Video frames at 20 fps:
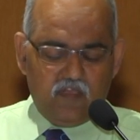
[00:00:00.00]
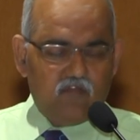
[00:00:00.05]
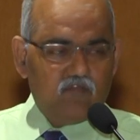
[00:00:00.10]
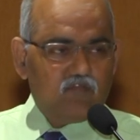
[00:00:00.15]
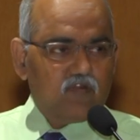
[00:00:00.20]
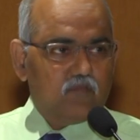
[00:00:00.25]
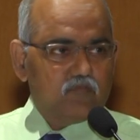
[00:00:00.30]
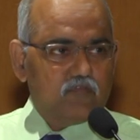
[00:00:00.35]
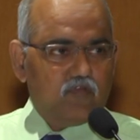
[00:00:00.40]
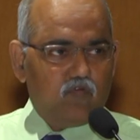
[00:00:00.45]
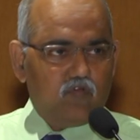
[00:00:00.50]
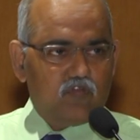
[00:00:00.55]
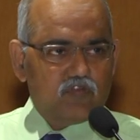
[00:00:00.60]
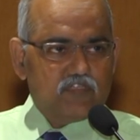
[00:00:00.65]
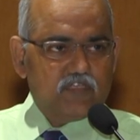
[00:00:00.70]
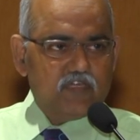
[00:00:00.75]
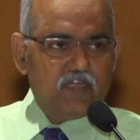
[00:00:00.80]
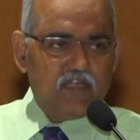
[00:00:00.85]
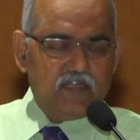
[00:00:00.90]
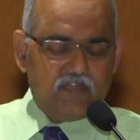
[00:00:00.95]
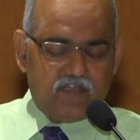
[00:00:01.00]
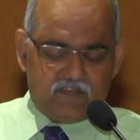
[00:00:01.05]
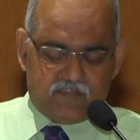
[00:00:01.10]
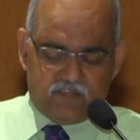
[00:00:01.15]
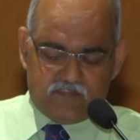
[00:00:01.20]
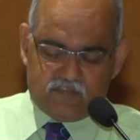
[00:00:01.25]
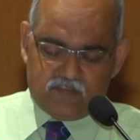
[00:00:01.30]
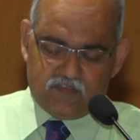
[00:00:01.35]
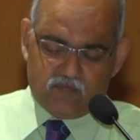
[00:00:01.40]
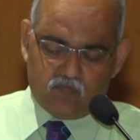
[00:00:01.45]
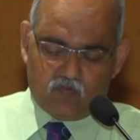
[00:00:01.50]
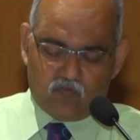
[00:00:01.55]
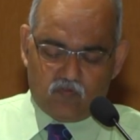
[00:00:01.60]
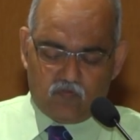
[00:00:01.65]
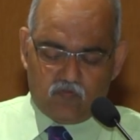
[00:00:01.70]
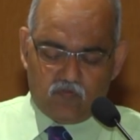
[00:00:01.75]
from the original DCCO,